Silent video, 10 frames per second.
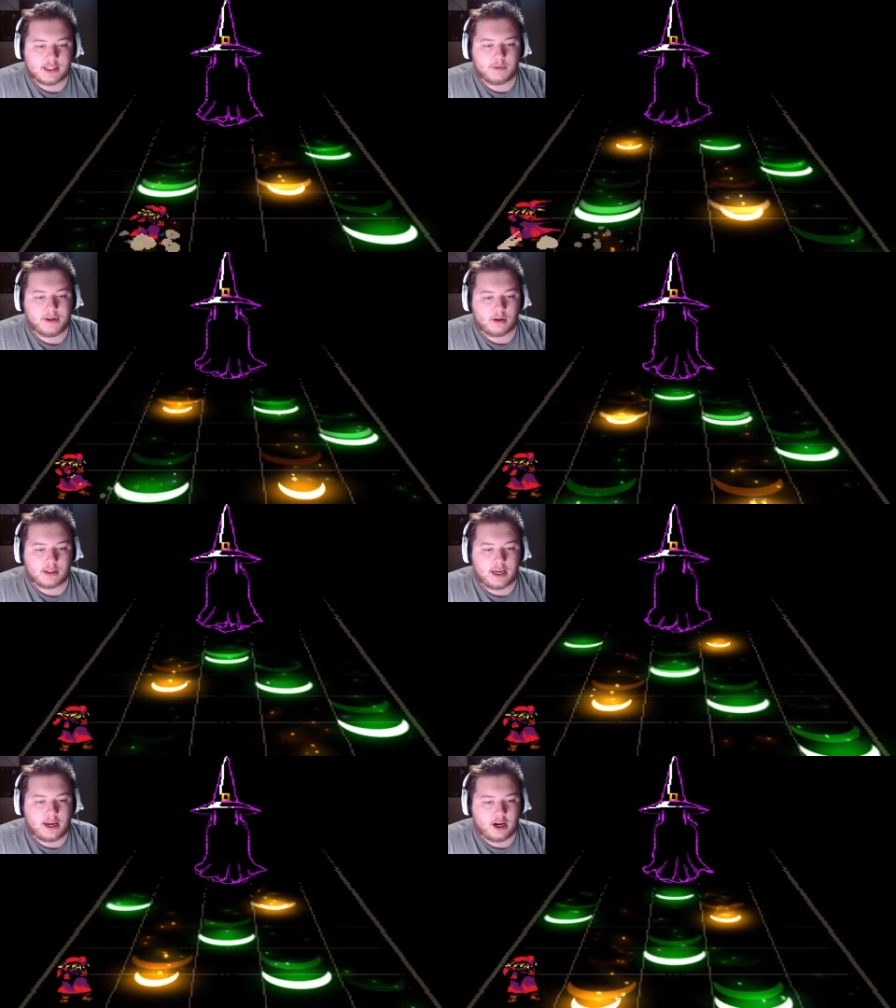we don't
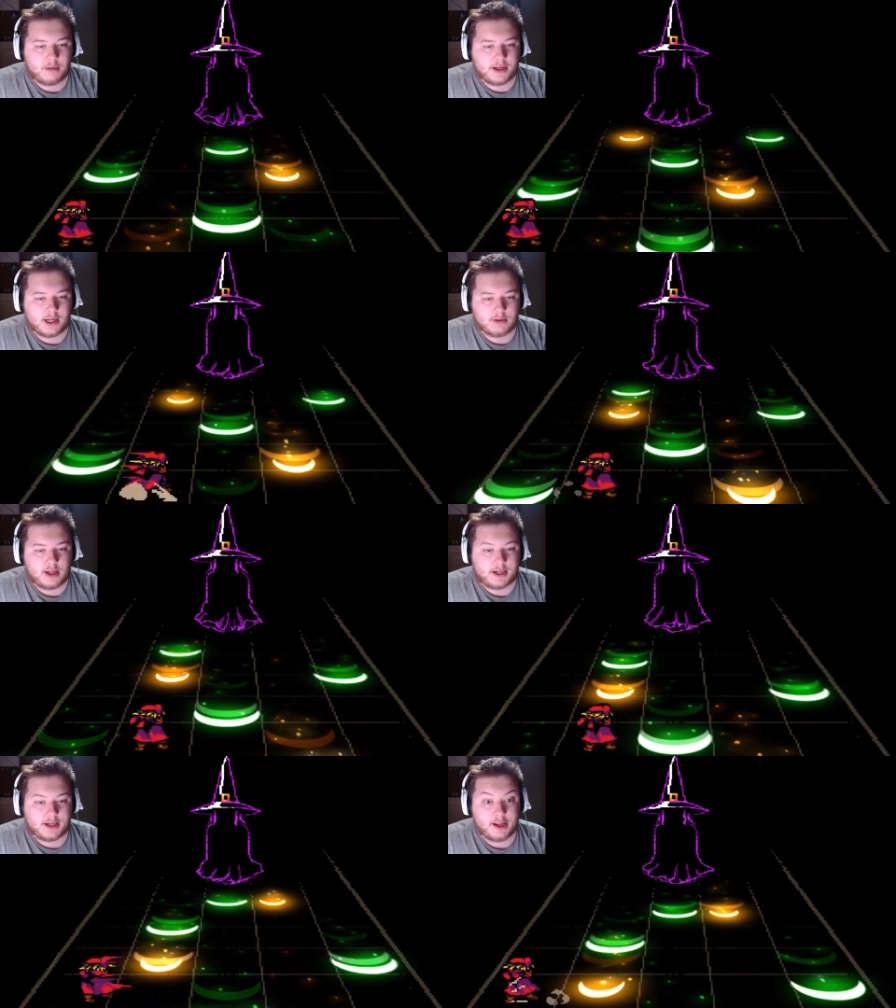care because we're not
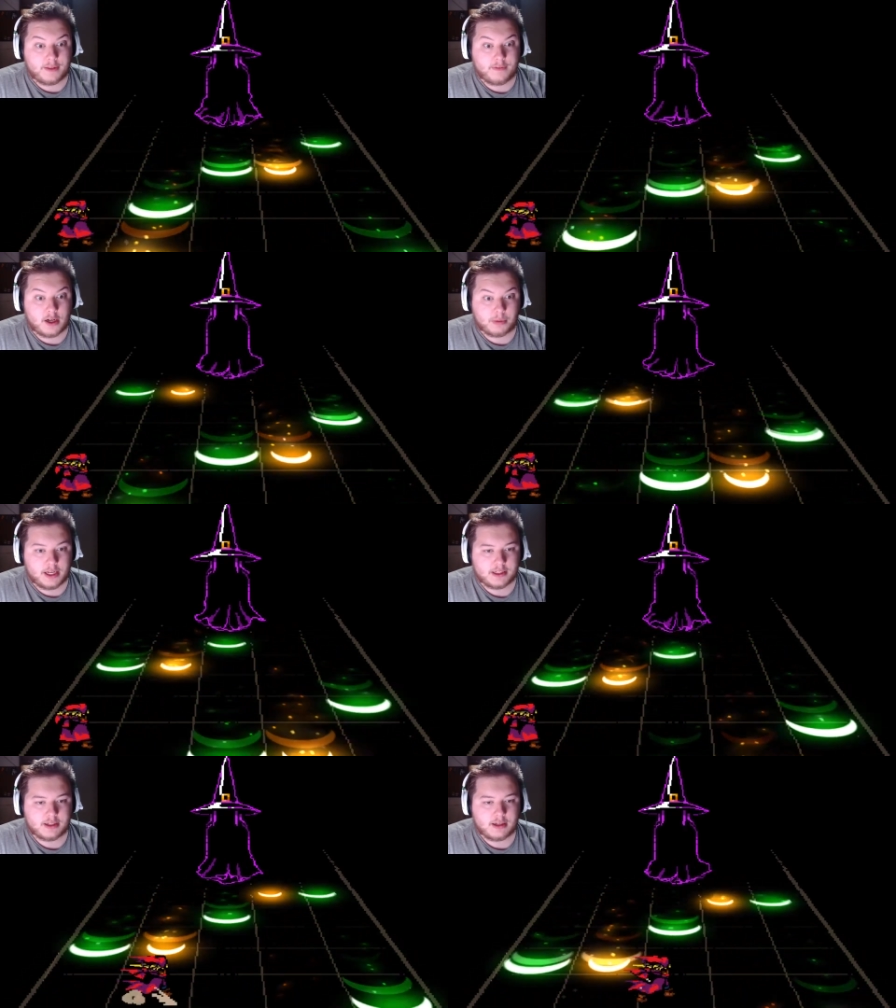getting hit in the first place.